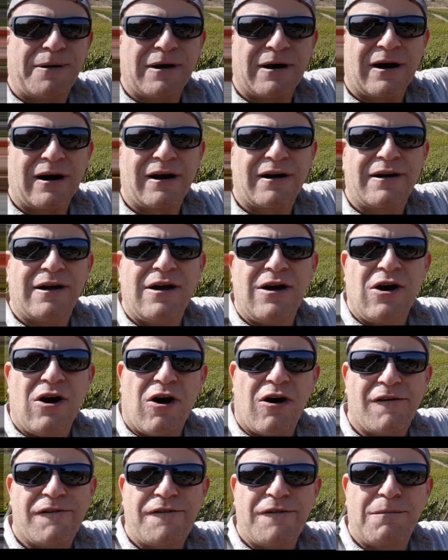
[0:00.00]
part
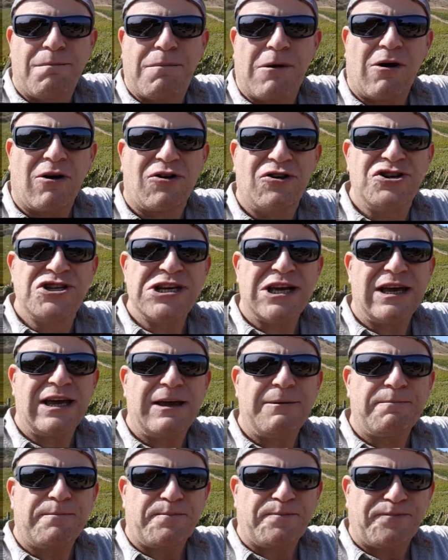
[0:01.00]
of Block
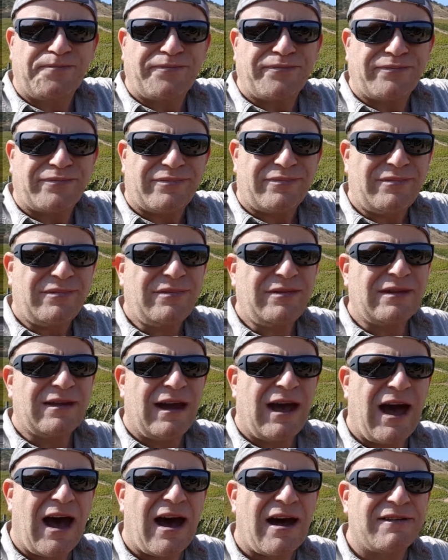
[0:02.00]
G
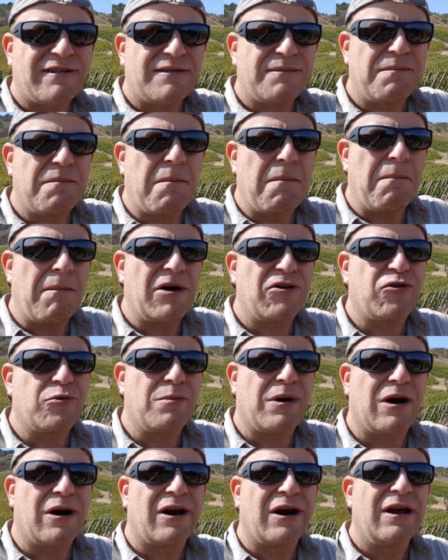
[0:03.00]
has much
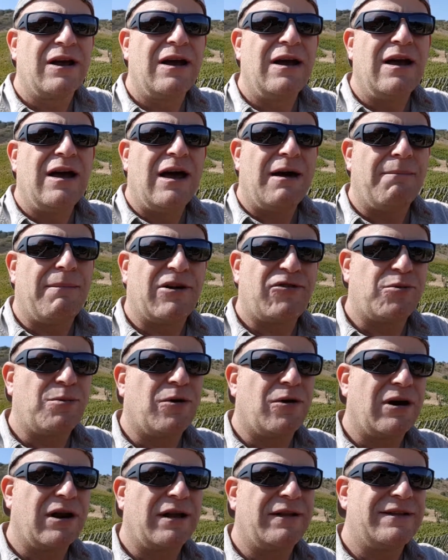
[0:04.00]
more
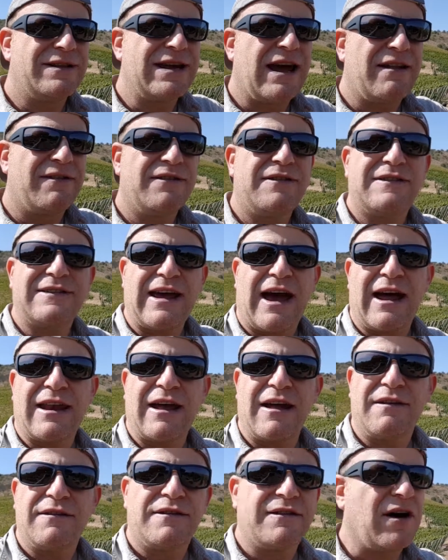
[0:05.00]
intense tannins.